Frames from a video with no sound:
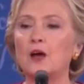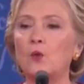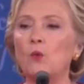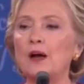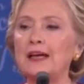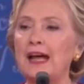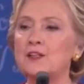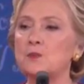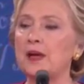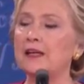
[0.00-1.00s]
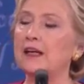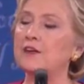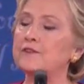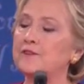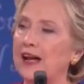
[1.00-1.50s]
what has been
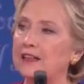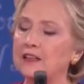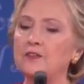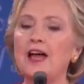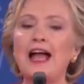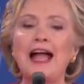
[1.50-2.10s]
effective